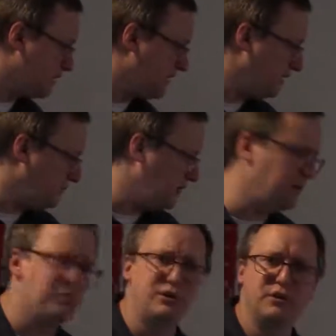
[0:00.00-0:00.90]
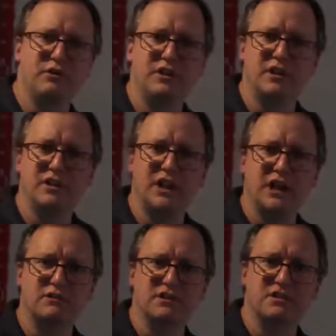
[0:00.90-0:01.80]
I think many people know the
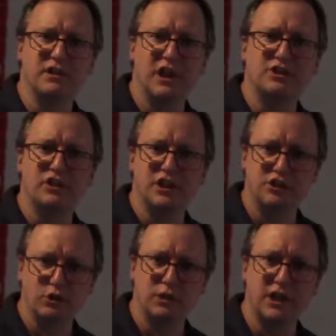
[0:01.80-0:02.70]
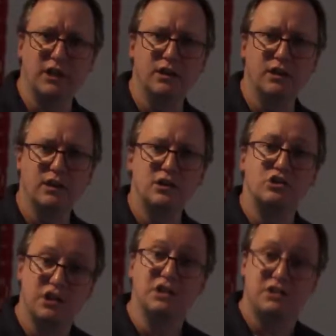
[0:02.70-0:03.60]
actress Angelina Jolie.
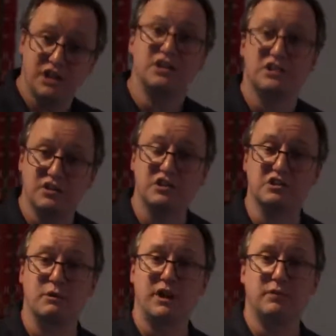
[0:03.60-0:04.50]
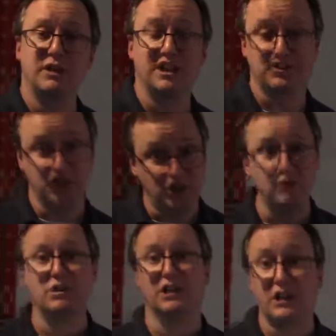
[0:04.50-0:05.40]
She did the screening because she
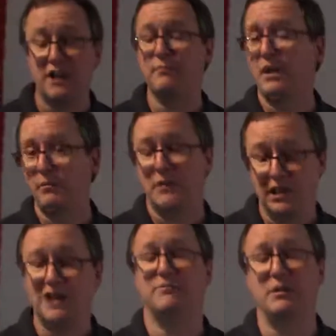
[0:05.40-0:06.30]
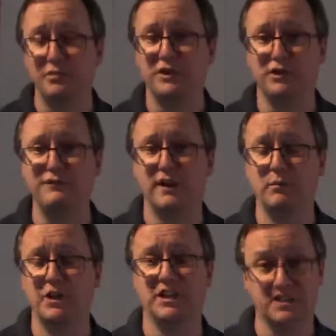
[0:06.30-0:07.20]
knew that a lot of people in her
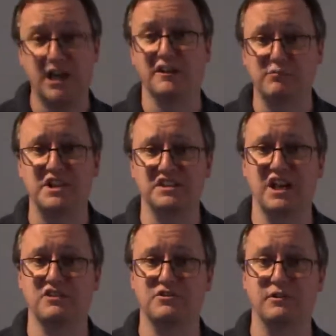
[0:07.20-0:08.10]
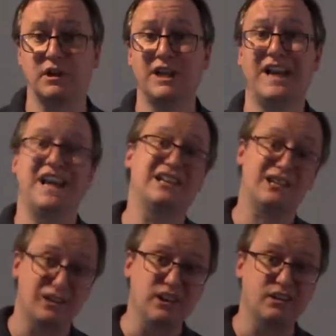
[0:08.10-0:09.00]
family had died of breast cancer, and
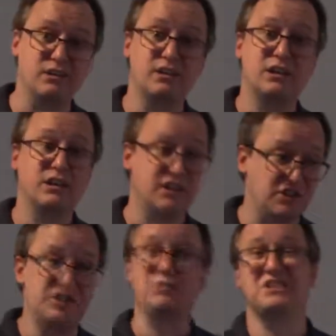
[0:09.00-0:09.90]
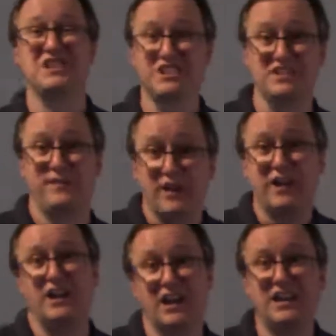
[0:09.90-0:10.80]
learned that she was in this
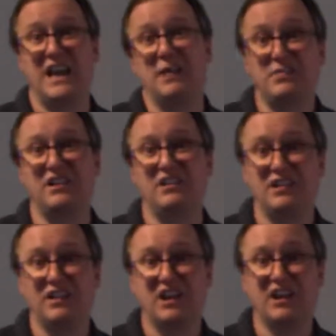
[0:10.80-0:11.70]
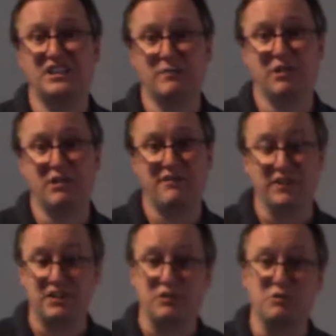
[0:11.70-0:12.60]
very unhappy
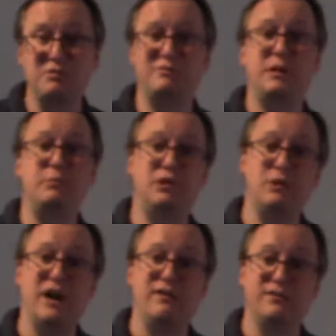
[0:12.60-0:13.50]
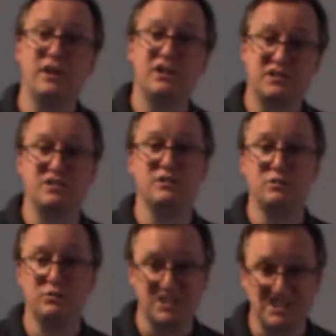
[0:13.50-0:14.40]
demographic, the group of people who have
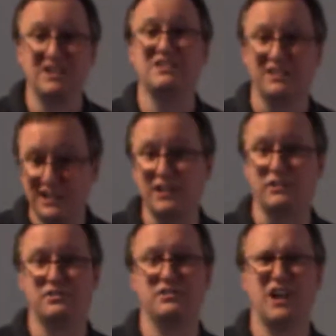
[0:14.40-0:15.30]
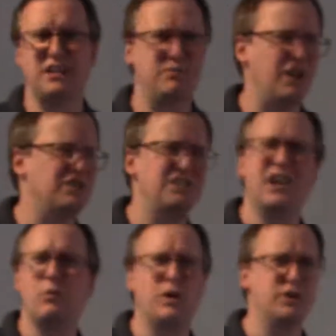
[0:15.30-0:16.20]
two disease alleles at
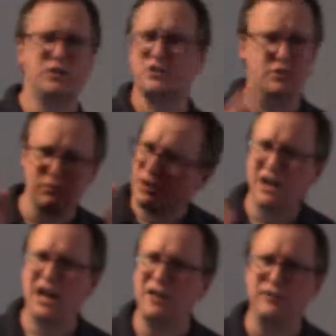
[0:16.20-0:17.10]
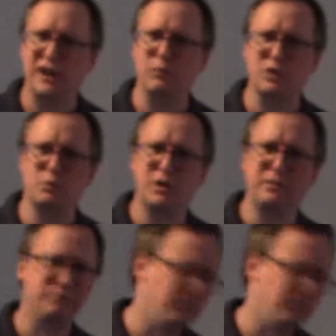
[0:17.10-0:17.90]
BRCA1 or 2. I forget which one.